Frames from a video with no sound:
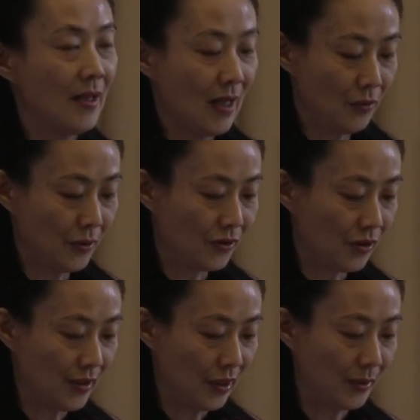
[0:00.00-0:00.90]
I use
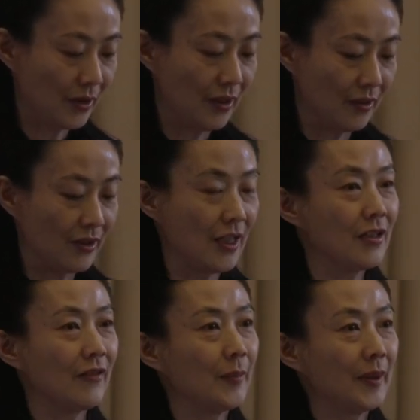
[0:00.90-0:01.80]
generic in the
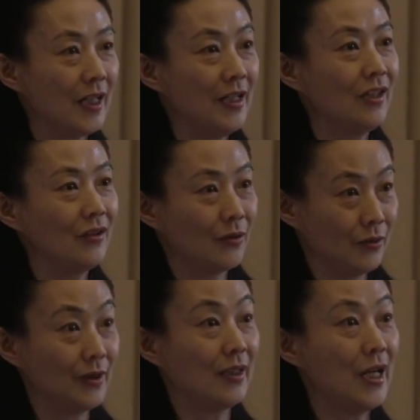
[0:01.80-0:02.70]
sense of pertaining
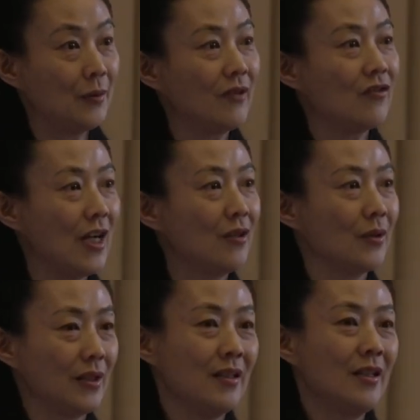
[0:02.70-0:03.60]
to the narrative
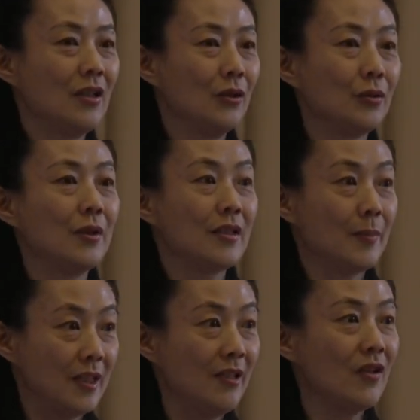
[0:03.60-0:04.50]
genre or to a
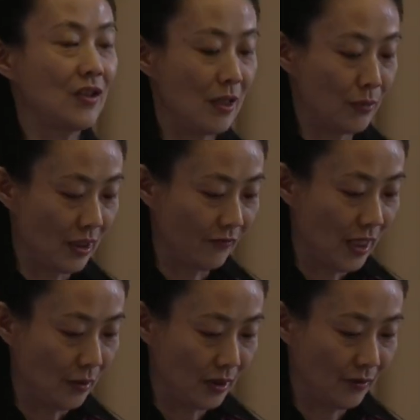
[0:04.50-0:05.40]
specific genre of
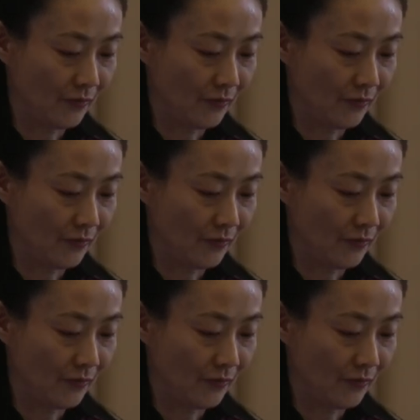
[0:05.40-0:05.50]
narrative.